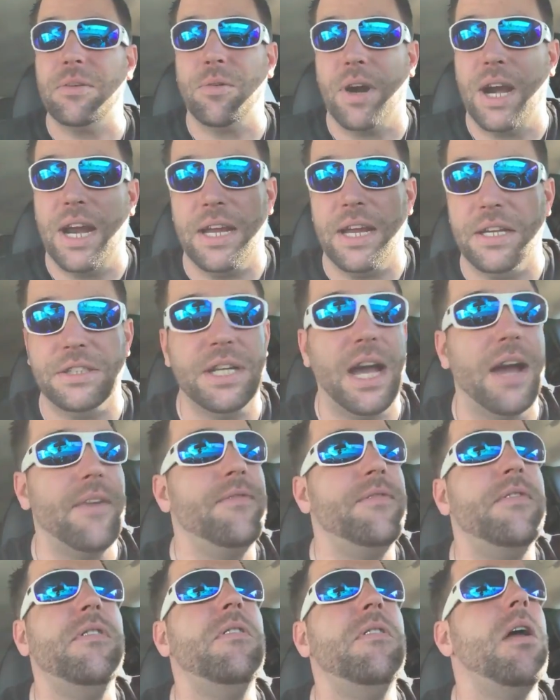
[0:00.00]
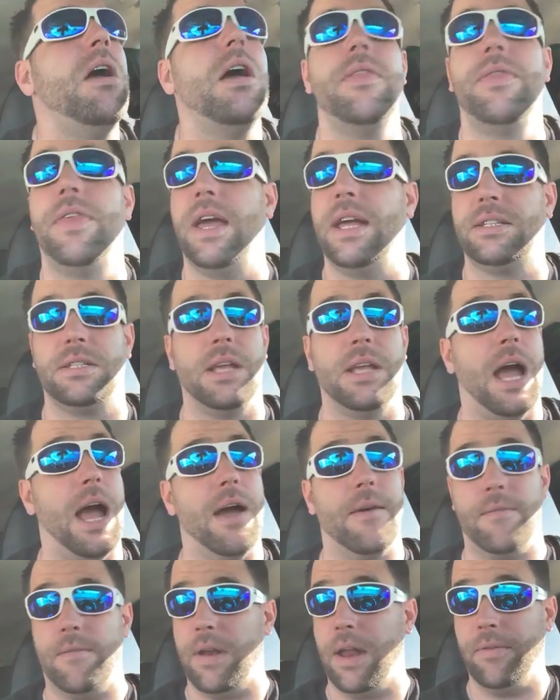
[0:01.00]
rage. I've
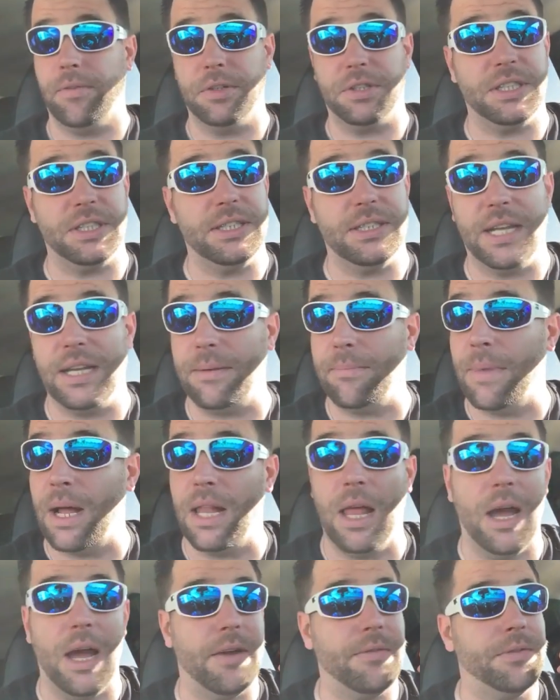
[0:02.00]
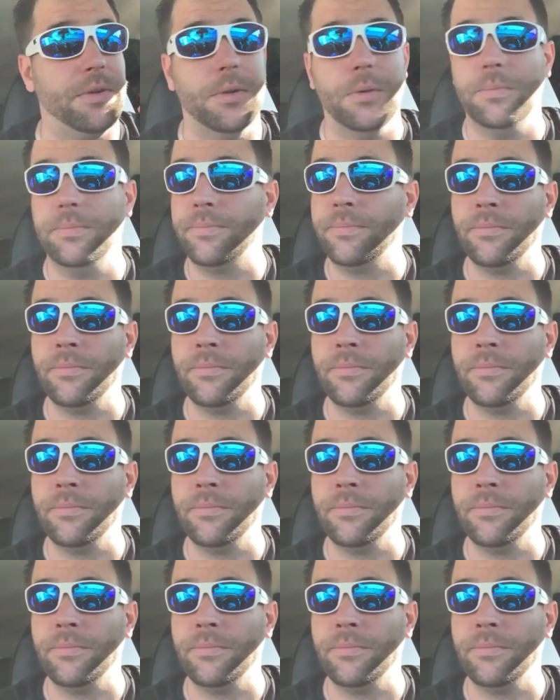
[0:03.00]
never seen that in my life, dude.